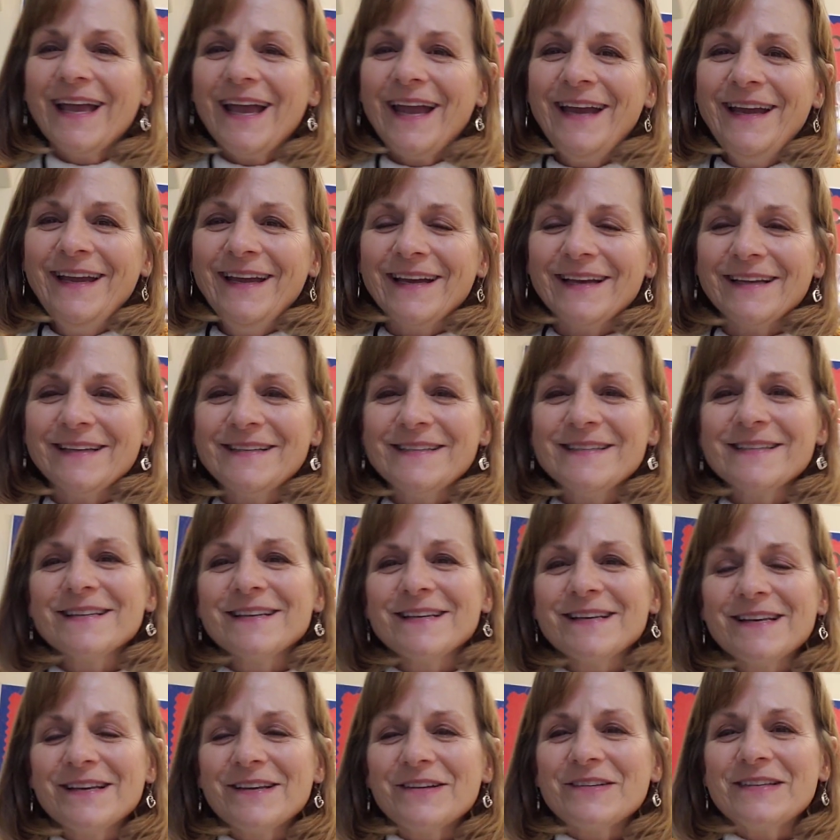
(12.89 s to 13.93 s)
And
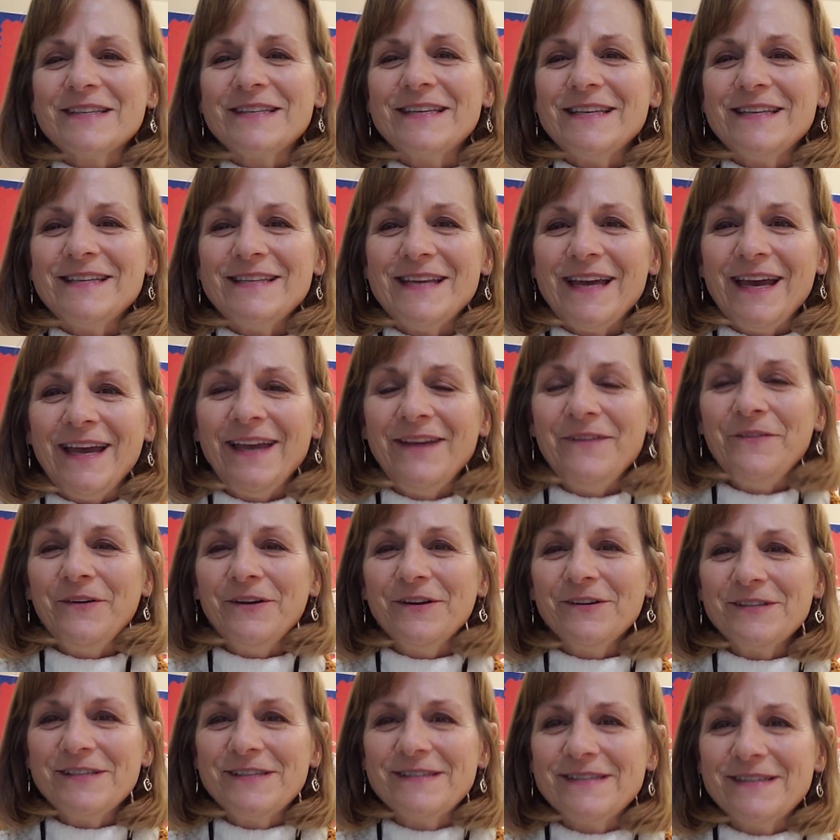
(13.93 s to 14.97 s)
today
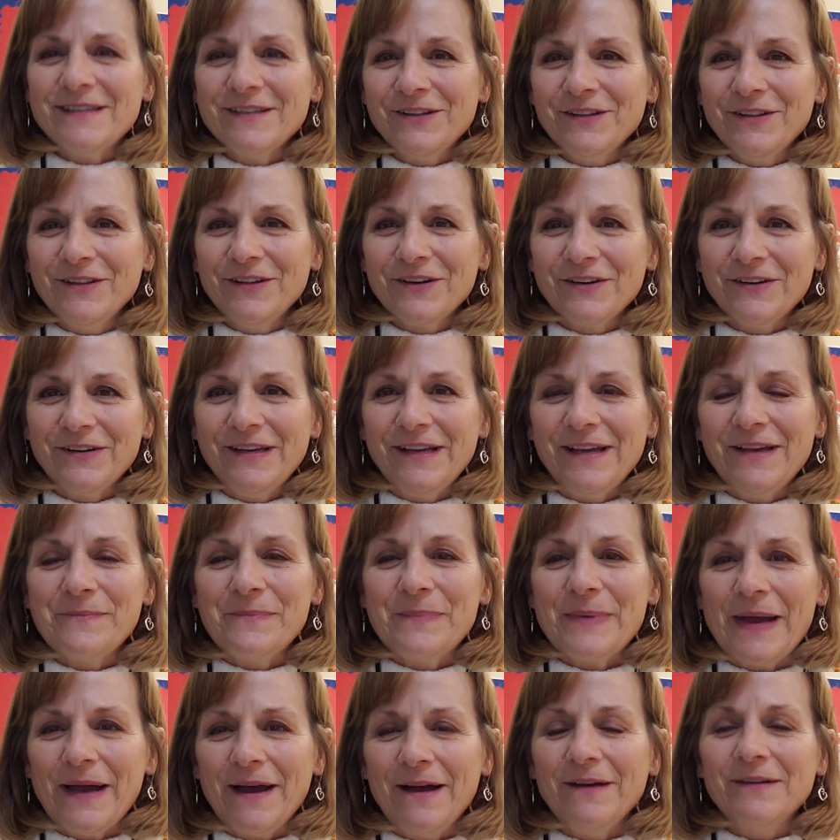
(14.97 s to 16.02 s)
we're still learning
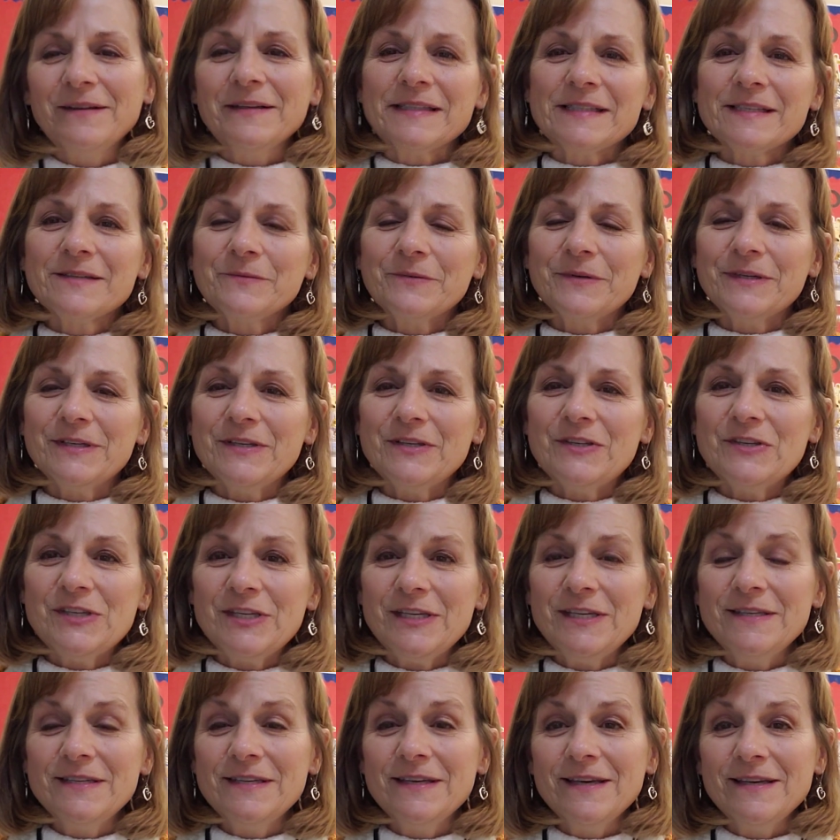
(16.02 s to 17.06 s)
about when
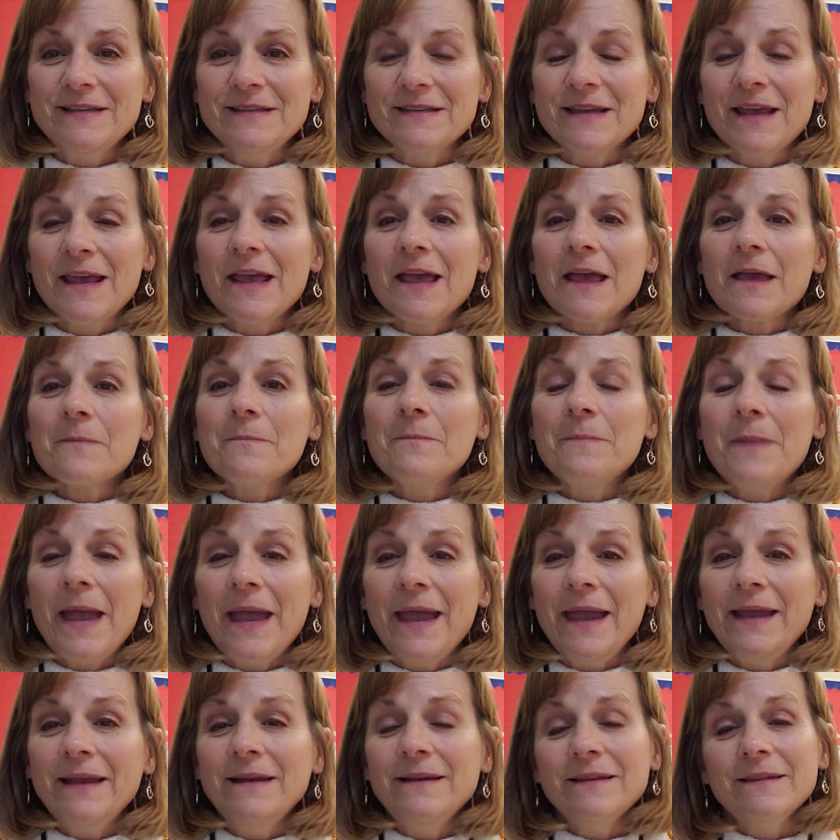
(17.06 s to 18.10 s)
Jesus
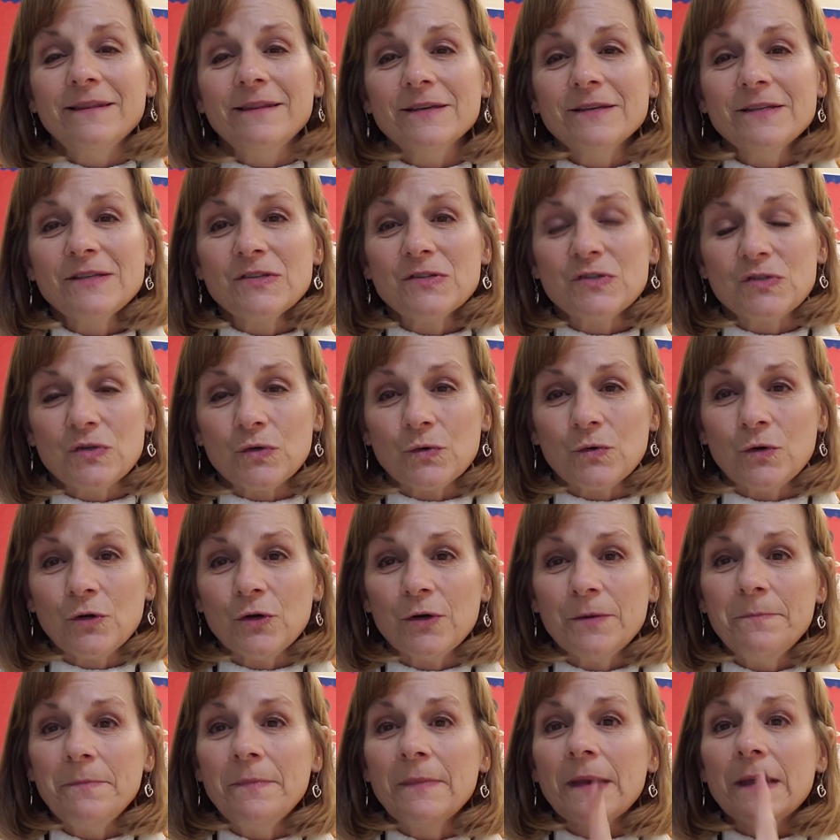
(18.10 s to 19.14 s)
made the
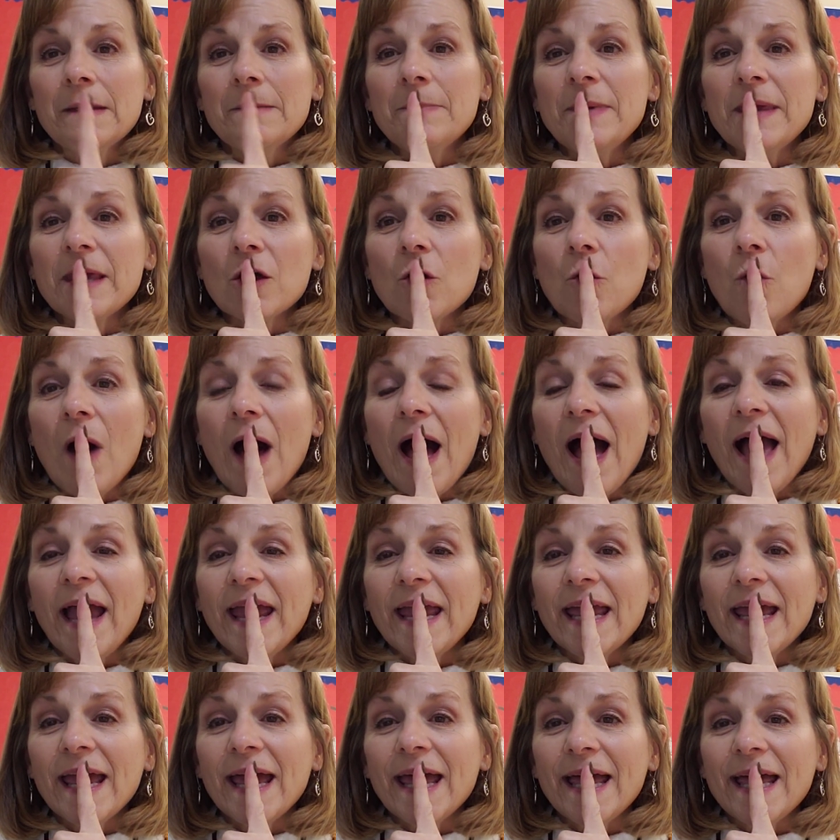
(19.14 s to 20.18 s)
storm be
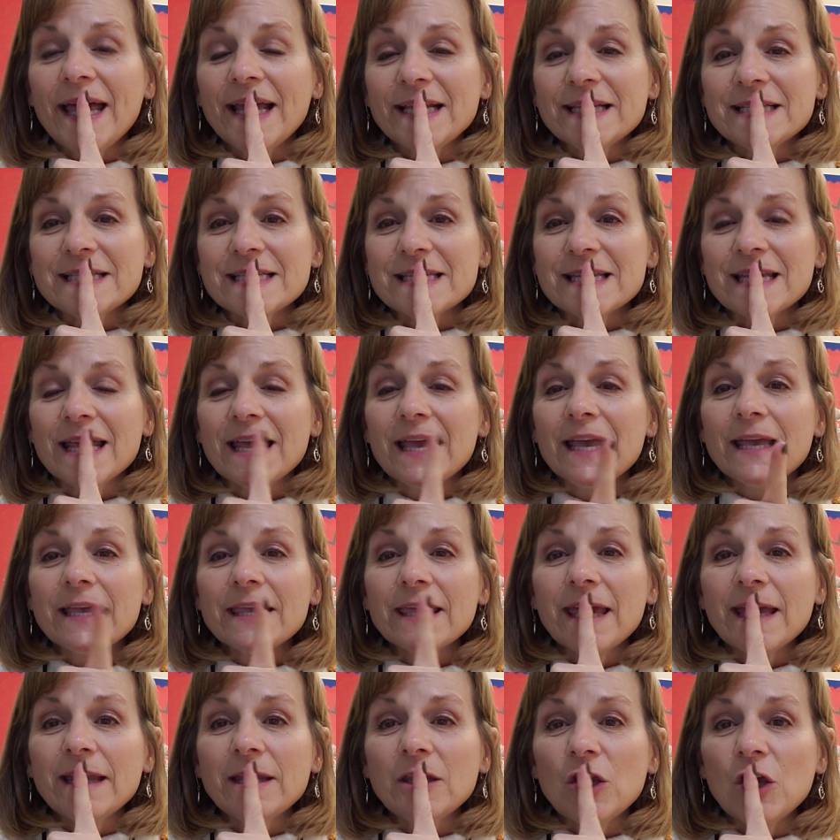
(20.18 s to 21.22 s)
quiet.
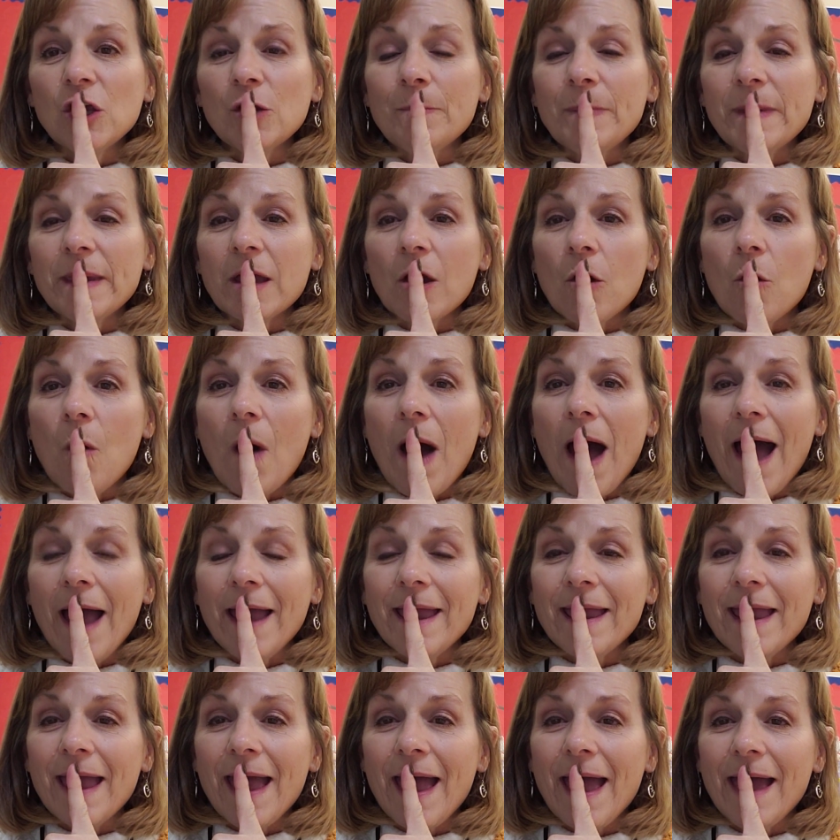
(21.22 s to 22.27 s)
Can you be
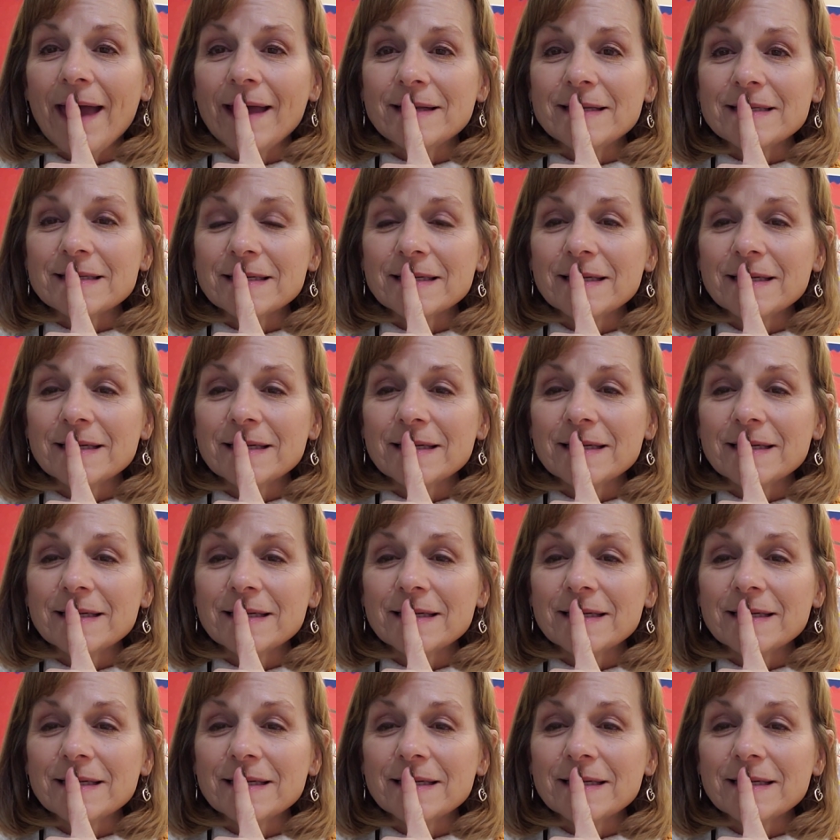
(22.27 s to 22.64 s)
quiet?